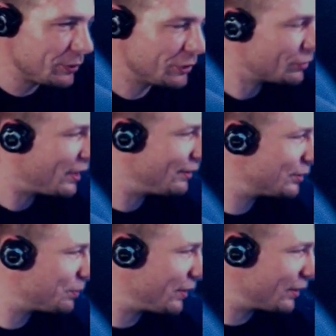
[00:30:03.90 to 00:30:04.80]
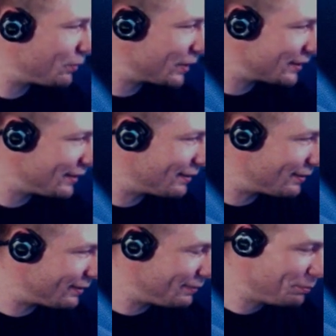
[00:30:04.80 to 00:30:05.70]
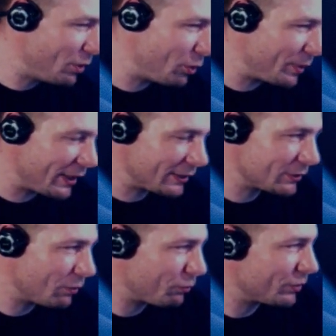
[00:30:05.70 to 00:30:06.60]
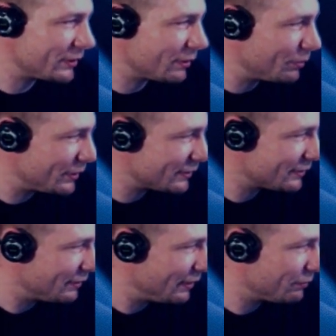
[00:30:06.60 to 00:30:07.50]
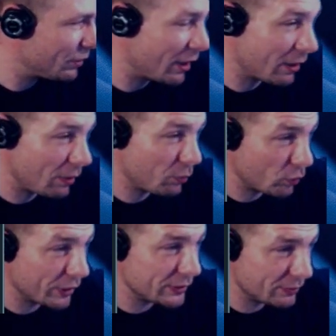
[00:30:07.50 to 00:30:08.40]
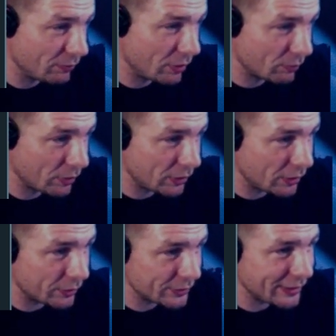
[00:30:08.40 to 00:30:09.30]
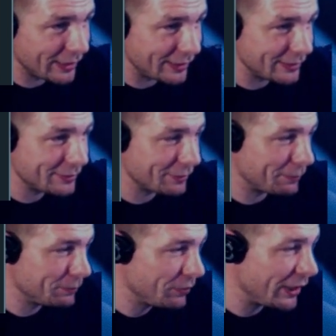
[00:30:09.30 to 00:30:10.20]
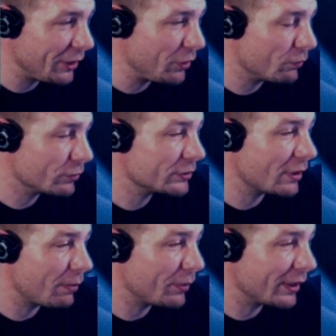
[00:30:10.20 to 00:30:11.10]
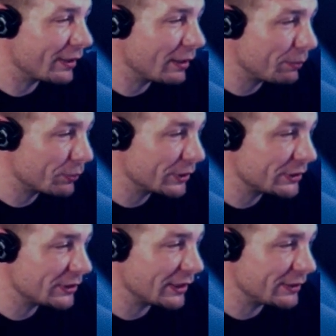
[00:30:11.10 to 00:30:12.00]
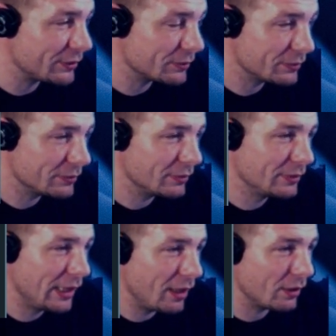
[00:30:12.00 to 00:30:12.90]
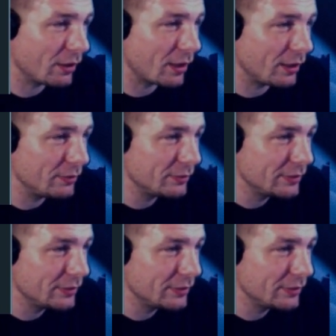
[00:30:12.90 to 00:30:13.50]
just trying to explain a quick thing on OBS. Hopefully, somebody's kind of really wanting to understand this. So, thank you for stopping in. I appreciate you a lot.